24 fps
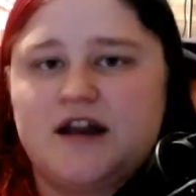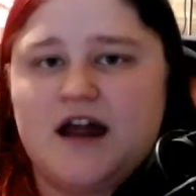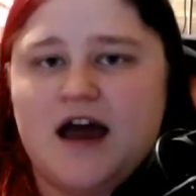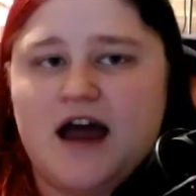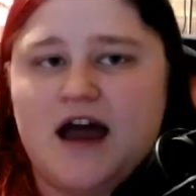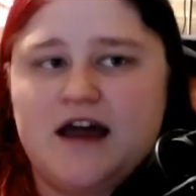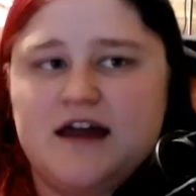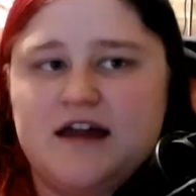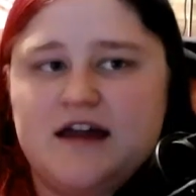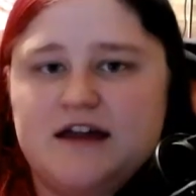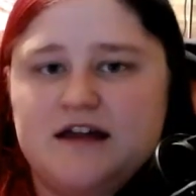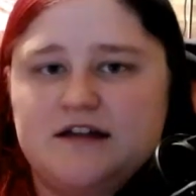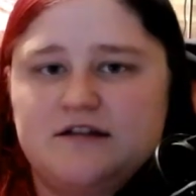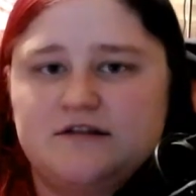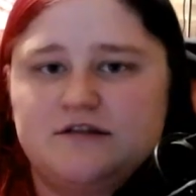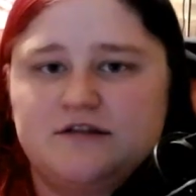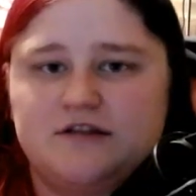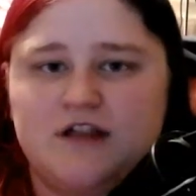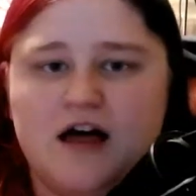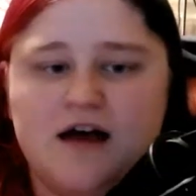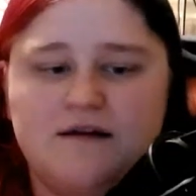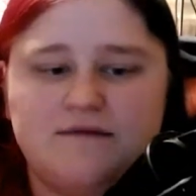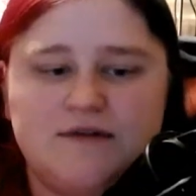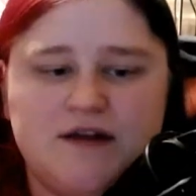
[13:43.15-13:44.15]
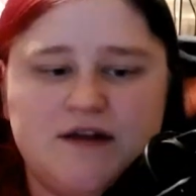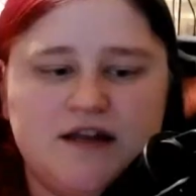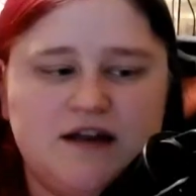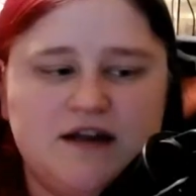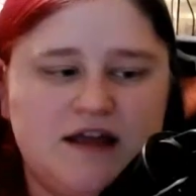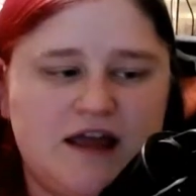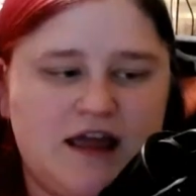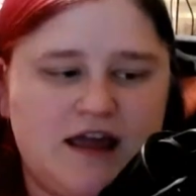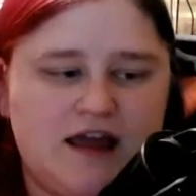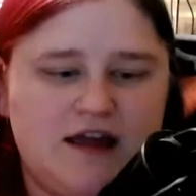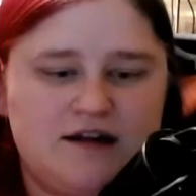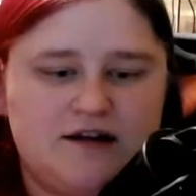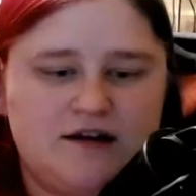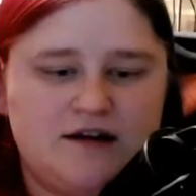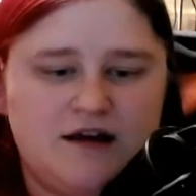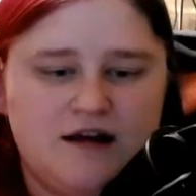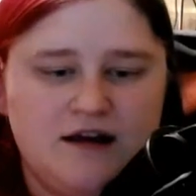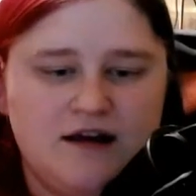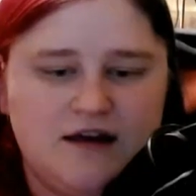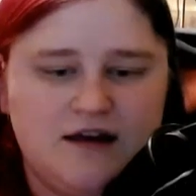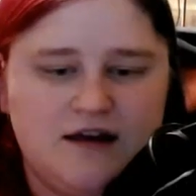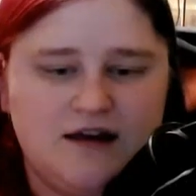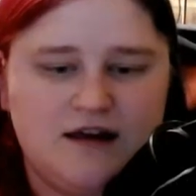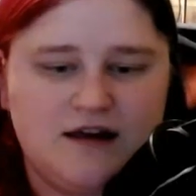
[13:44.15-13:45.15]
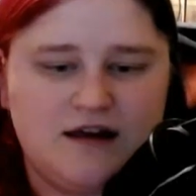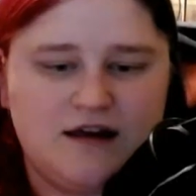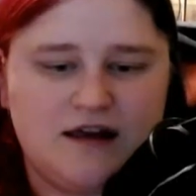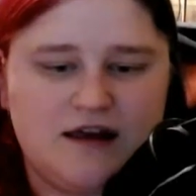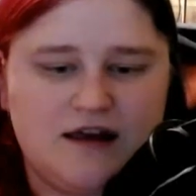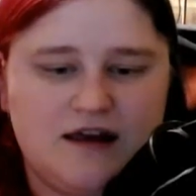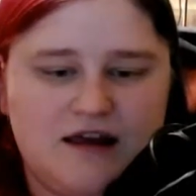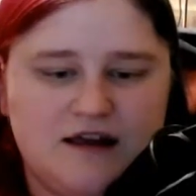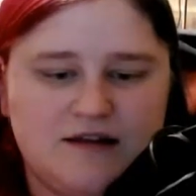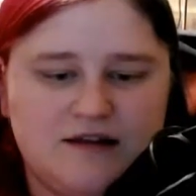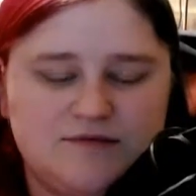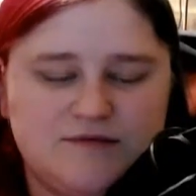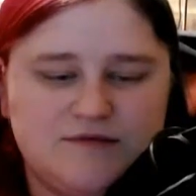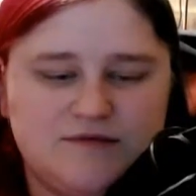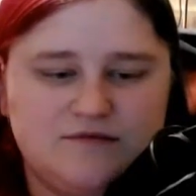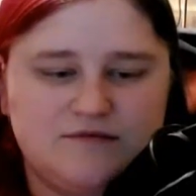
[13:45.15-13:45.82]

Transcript: I love it, and it